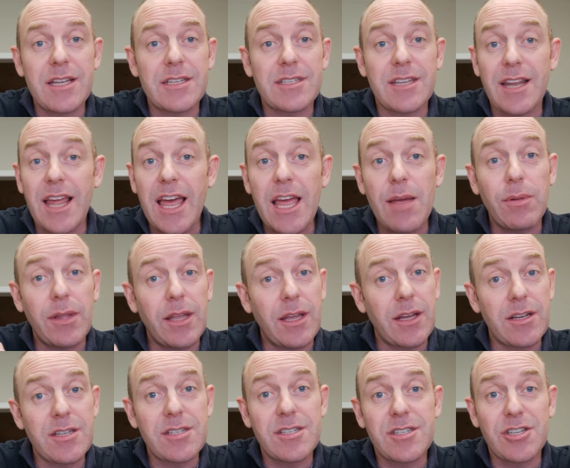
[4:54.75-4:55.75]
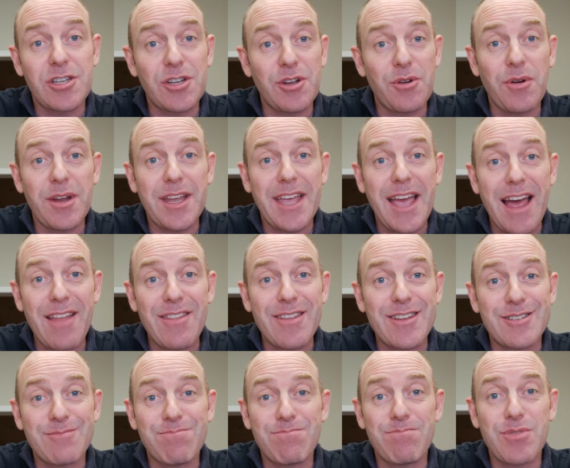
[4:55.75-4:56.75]
it's enabling us to get
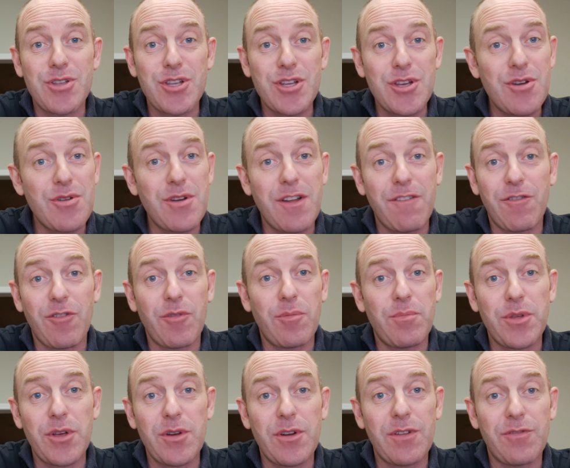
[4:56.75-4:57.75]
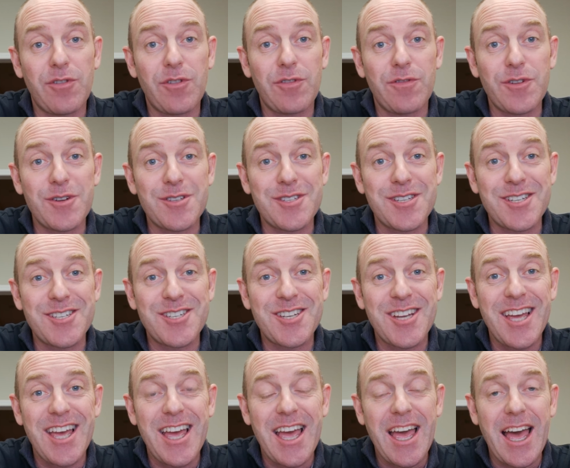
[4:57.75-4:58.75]
this beautiful
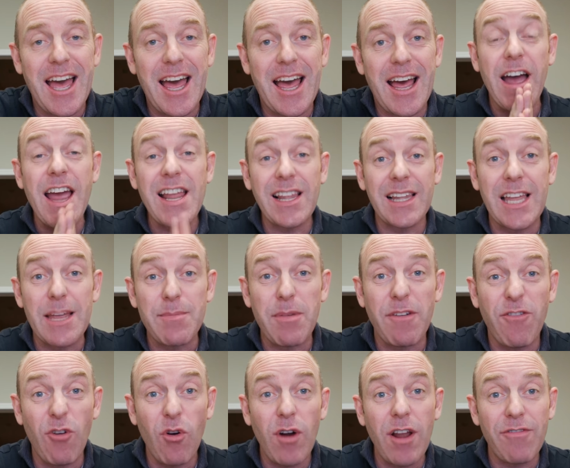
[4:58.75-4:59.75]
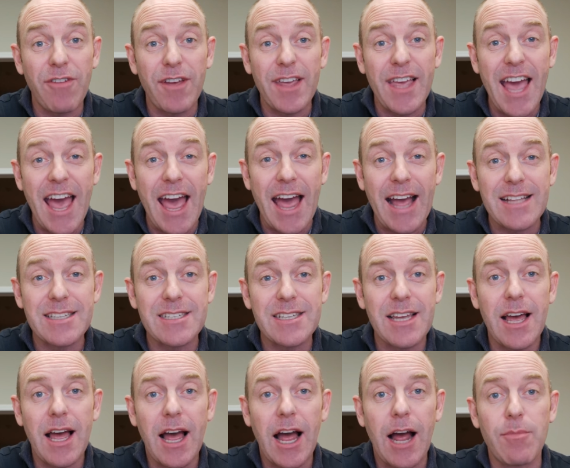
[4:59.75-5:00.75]
footage. And finally, before I forget,
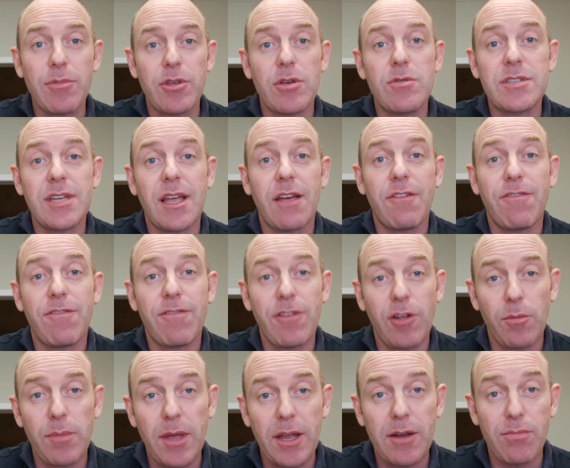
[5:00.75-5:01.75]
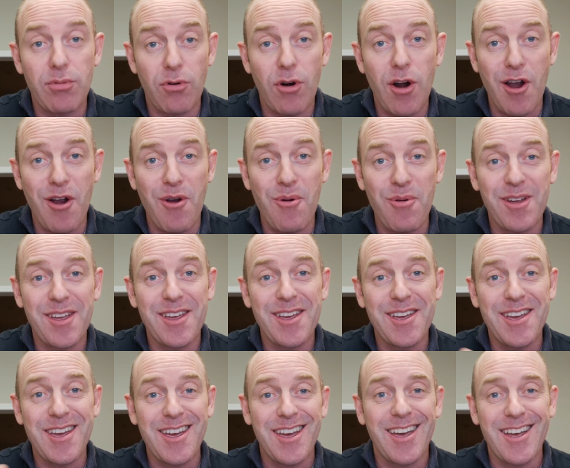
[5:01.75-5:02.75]
I'm using Filmic Pro
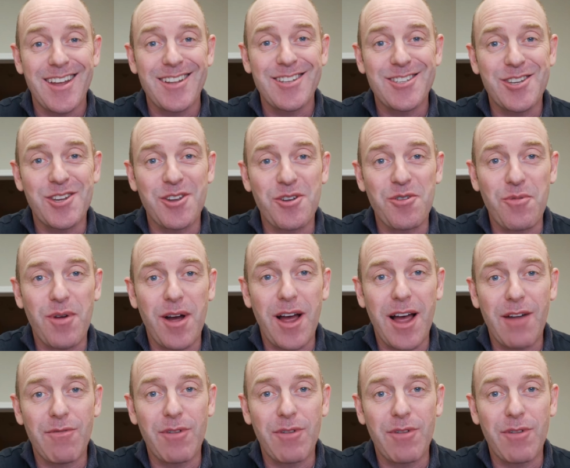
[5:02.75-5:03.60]
to